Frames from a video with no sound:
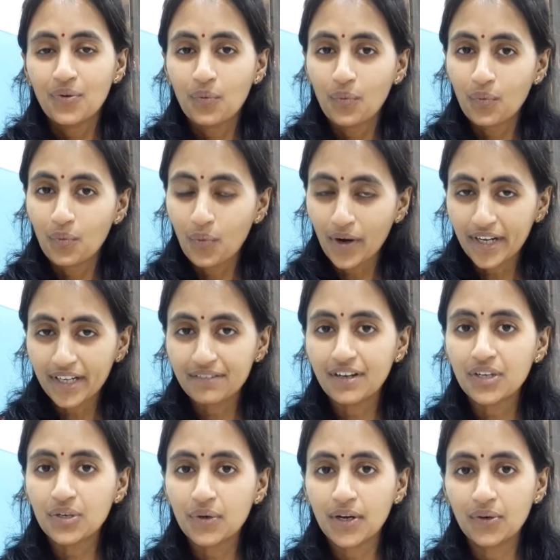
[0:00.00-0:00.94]
Whatever
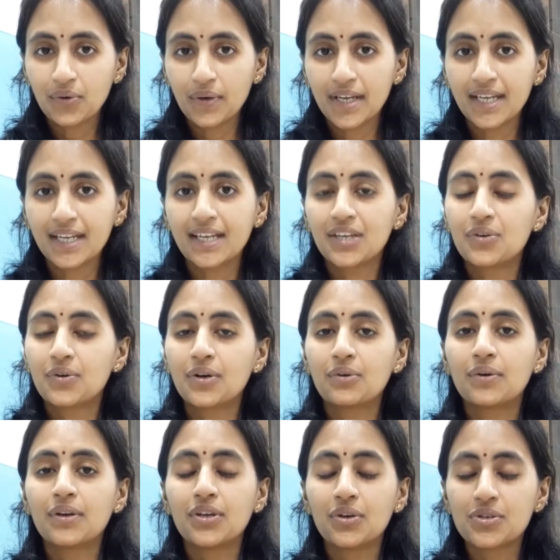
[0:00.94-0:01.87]
you are doing,
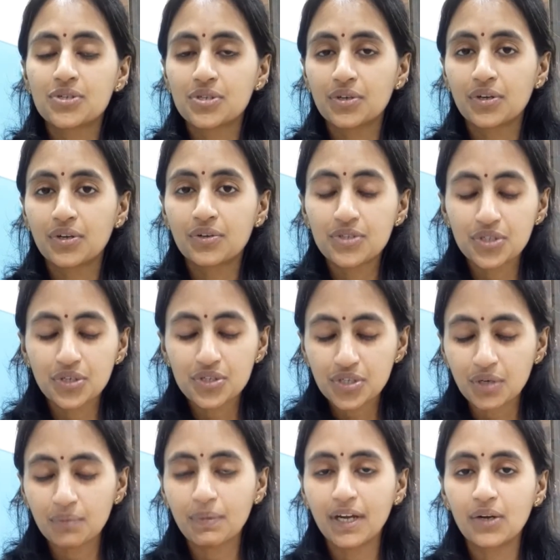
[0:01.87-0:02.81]
you
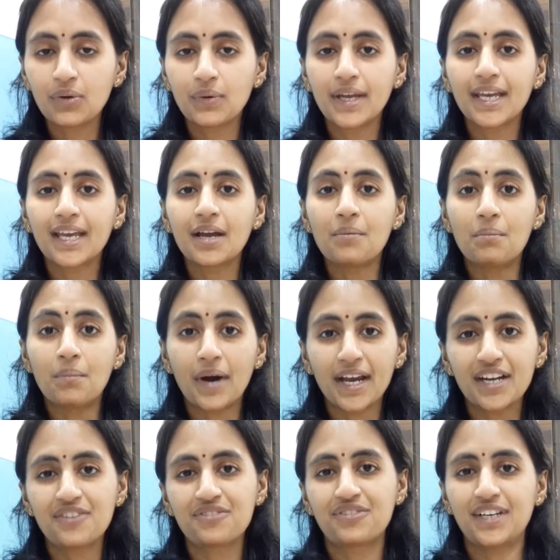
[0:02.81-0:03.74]
should be doing
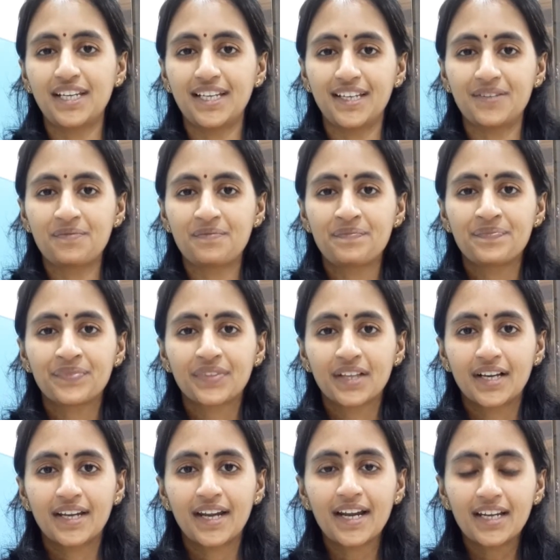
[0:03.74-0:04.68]
mindfully.
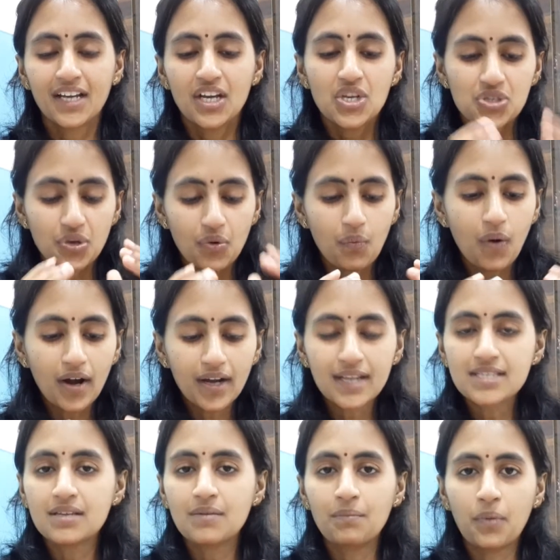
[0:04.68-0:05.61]
Right? So what
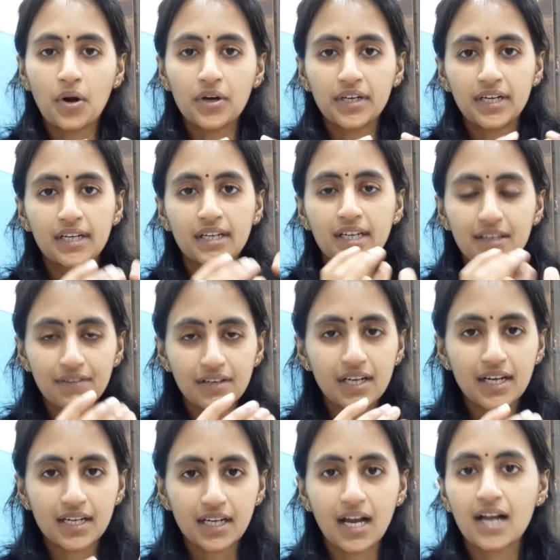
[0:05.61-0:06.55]
is important? Given
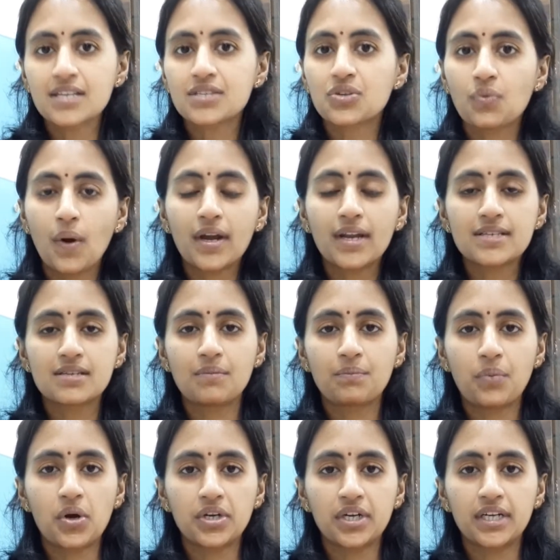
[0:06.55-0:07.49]
a task, what is
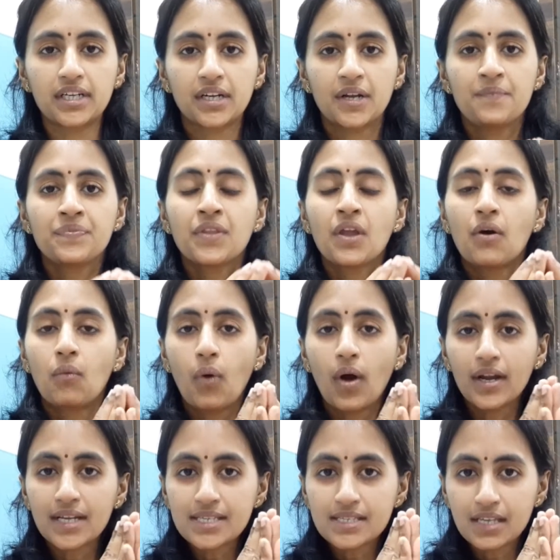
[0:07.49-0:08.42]
important?
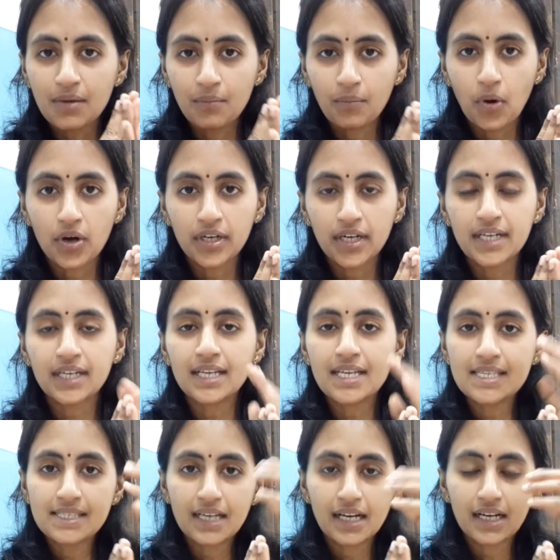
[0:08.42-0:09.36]
What is important
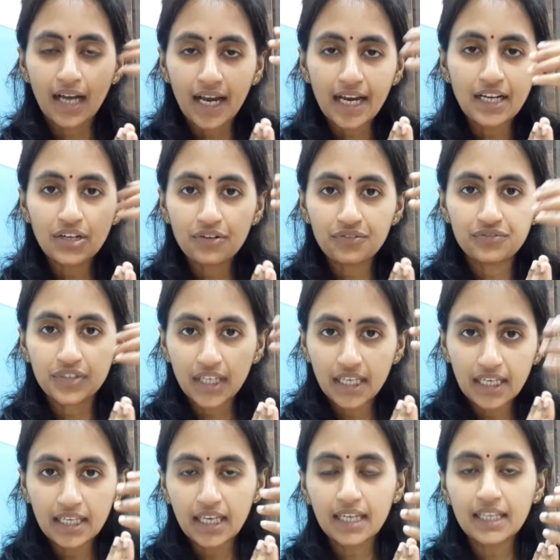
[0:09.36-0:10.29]
is the kind of
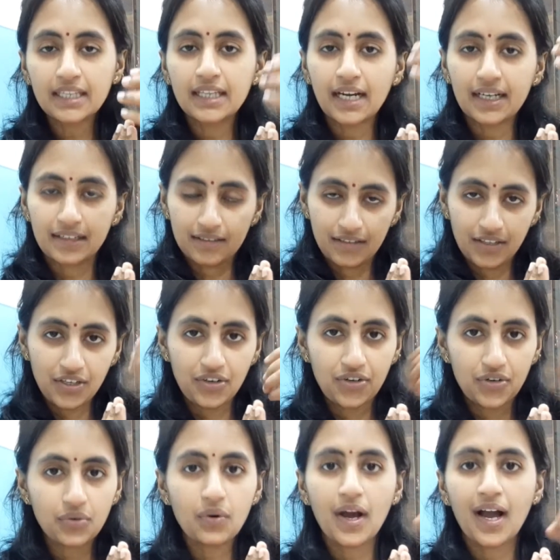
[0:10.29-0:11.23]
thinking that
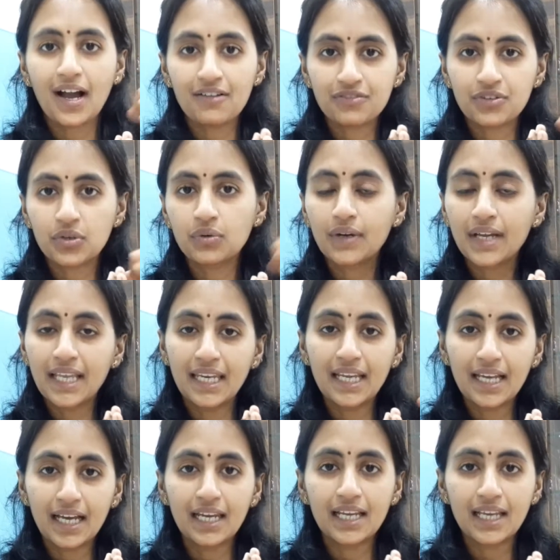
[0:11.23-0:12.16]
you have to
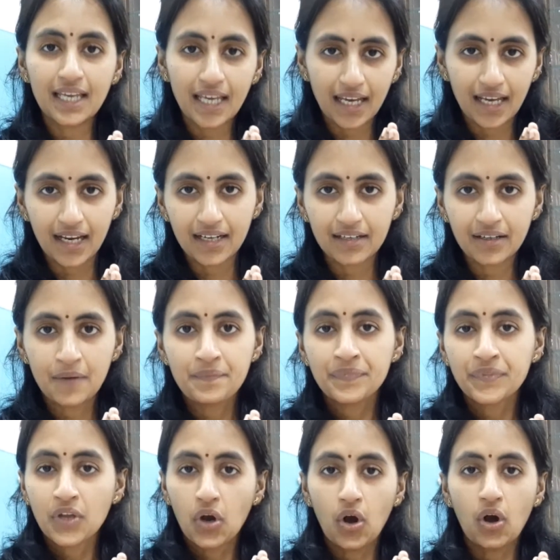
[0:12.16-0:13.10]
inculcate,
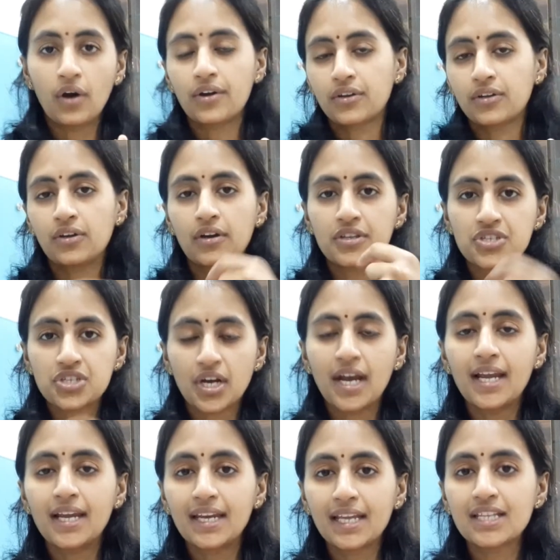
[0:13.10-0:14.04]
or your
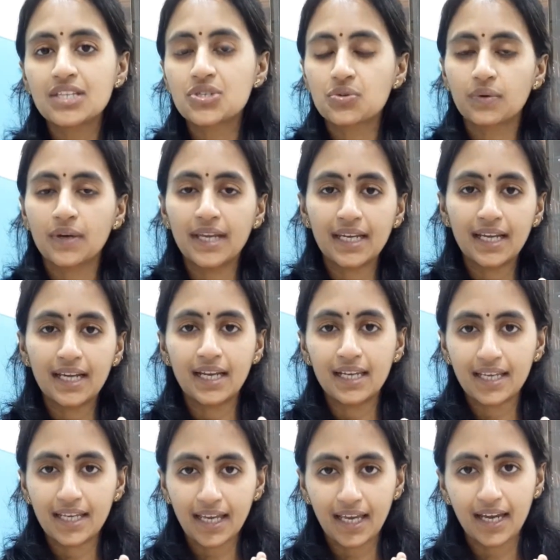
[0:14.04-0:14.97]
child needs to
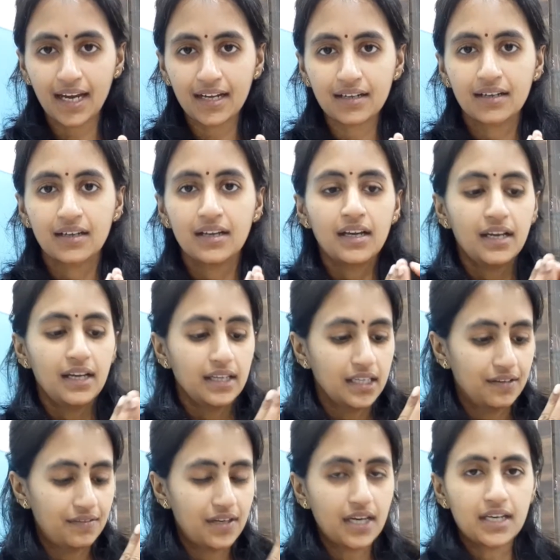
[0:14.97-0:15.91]
inculcate.
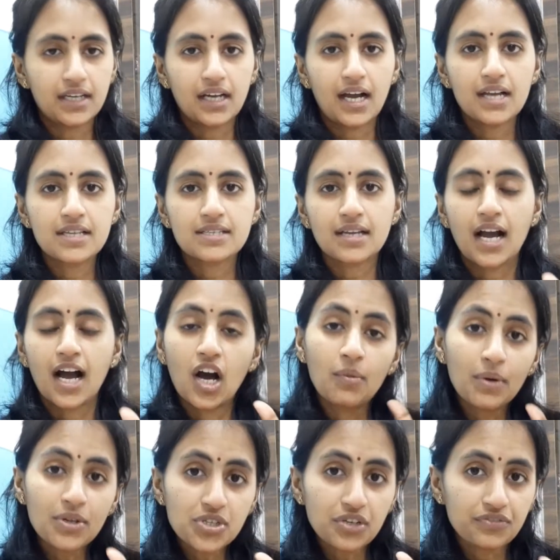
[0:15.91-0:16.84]
Given a task, how
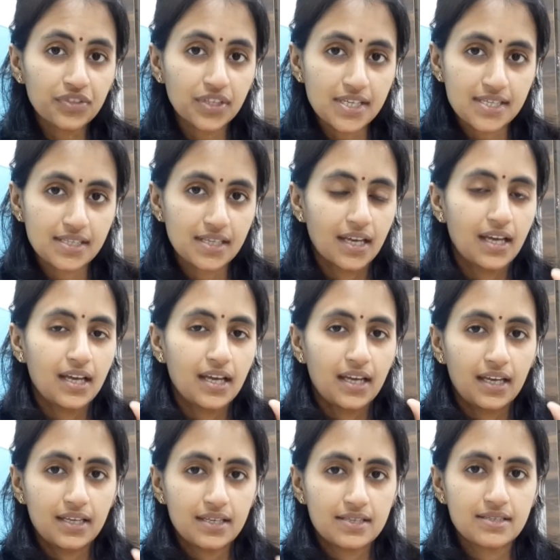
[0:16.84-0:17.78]
much of this
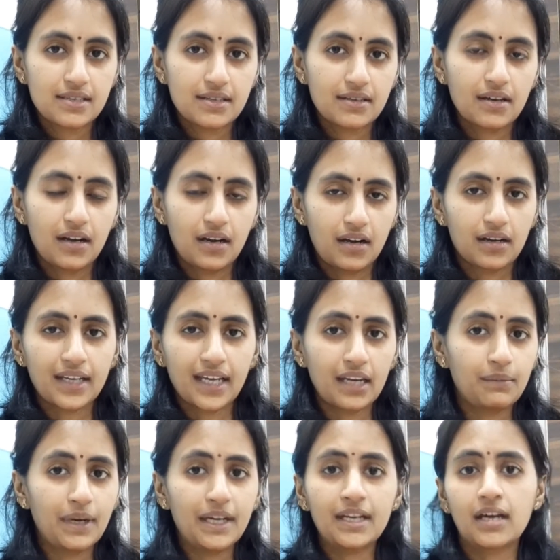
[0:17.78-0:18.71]

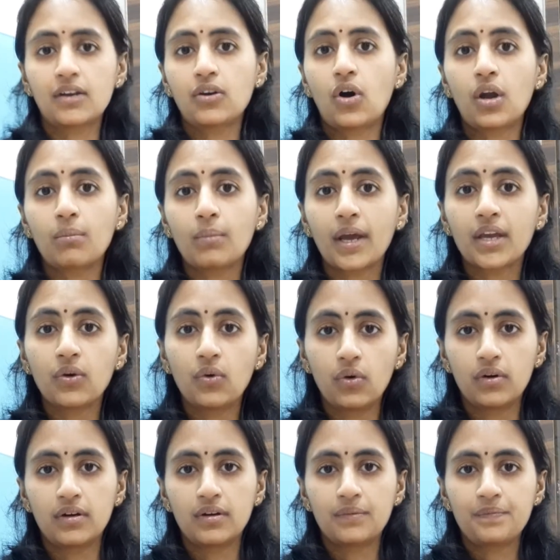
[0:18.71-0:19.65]
can be done on my
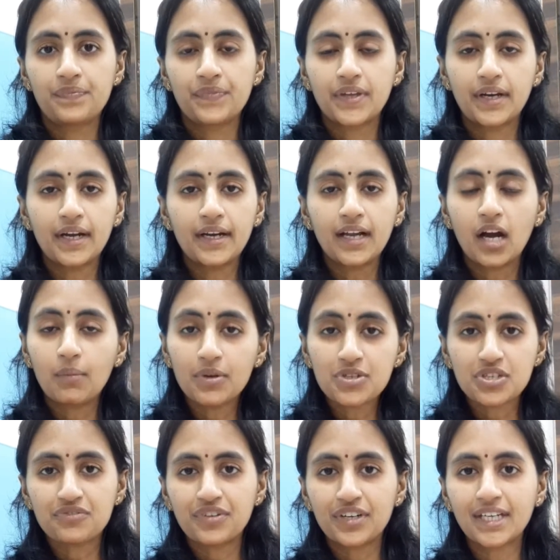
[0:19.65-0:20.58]
own? Right? How much
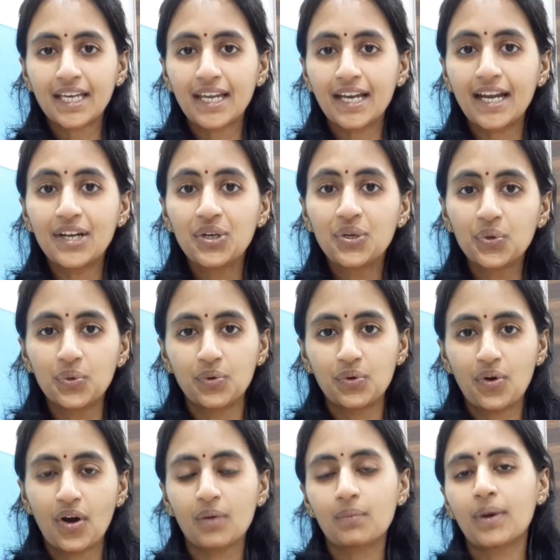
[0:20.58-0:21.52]
of it can I do
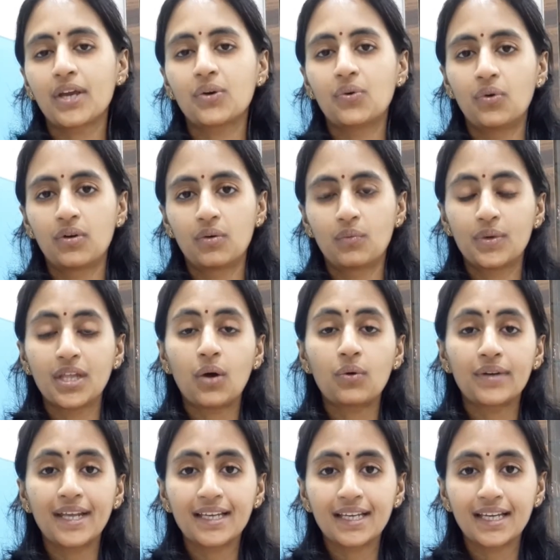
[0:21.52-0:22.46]
on my own
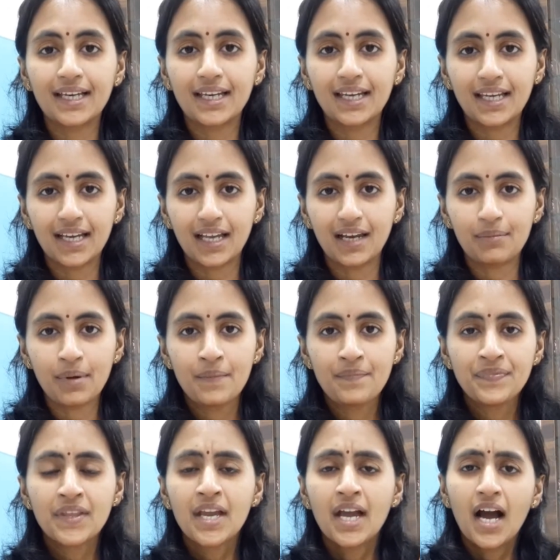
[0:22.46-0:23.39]
without taking any help?
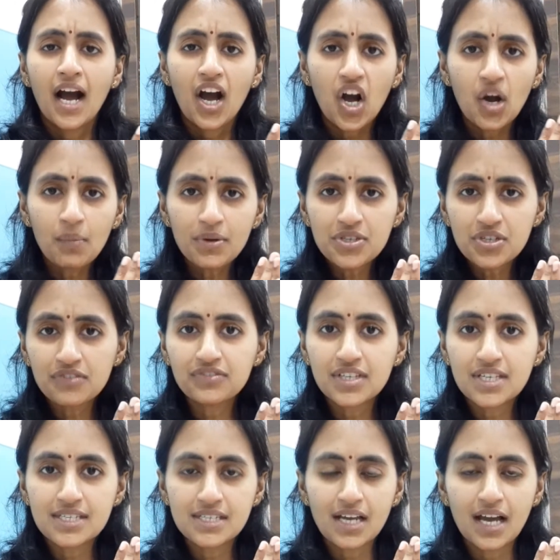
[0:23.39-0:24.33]
How much of
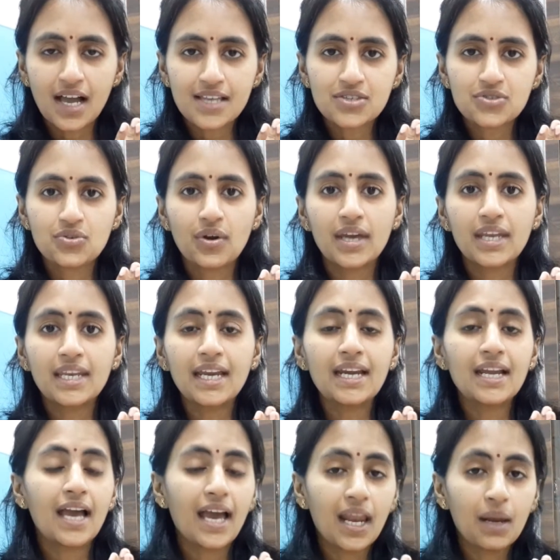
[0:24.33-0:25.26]
this task do I
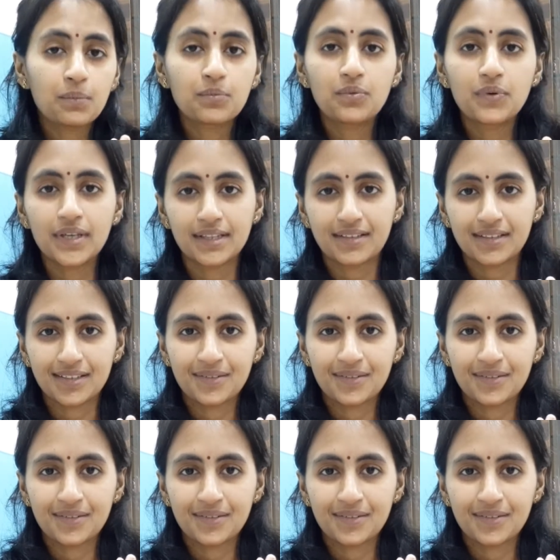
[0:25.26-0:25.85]
need help with?